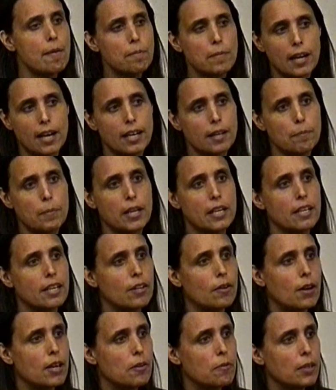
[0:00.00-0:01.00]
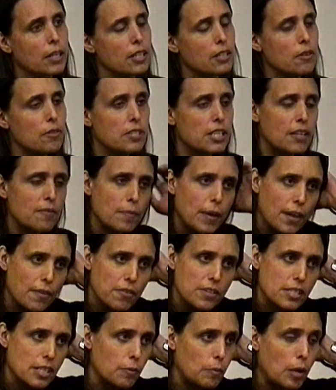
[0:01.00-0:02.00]
I am not a big, you know, I don't really know
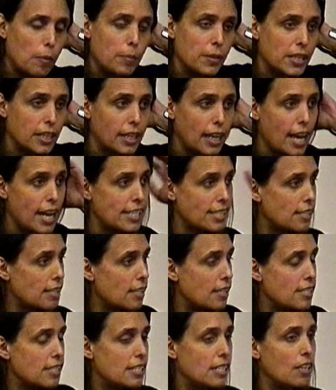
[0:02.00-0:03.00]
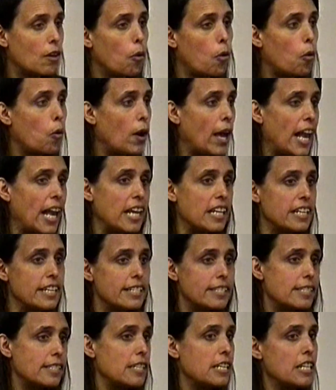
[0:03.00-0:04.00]
Dave Matthews that well, but the guy's did a whole
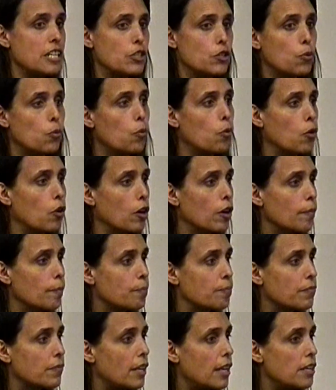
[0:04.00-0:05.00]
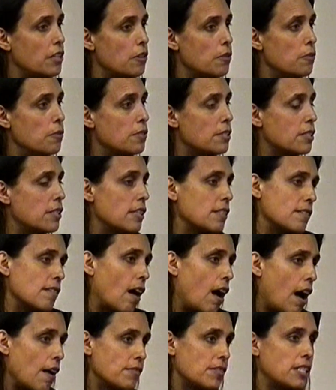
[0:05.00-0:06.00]
80 city tour and used
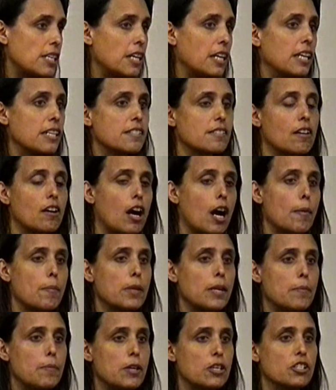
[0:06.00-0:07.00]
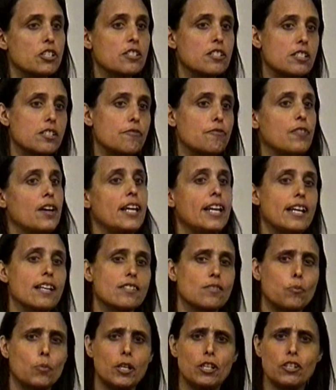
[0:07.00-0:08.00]
his offsetting his carbon emissions to
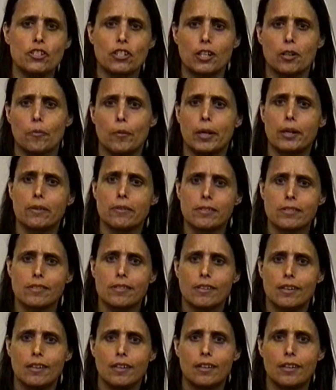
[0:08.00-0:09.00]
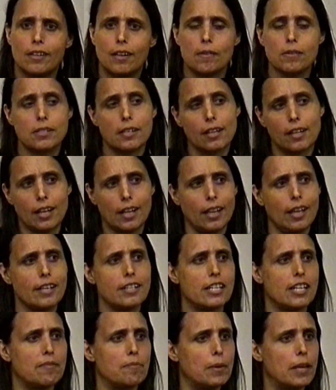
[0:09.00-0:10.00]
finance wind generators. I was like,
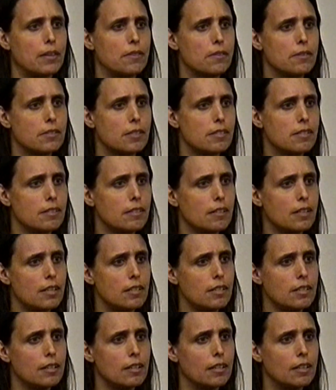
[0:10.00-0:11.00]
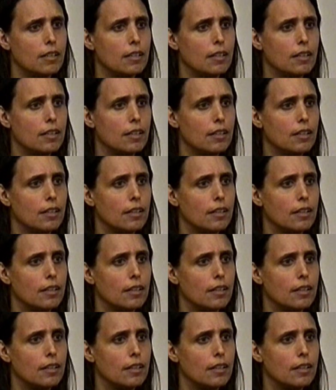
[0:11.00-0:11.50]
I like Dave Matthews. That's a good idea.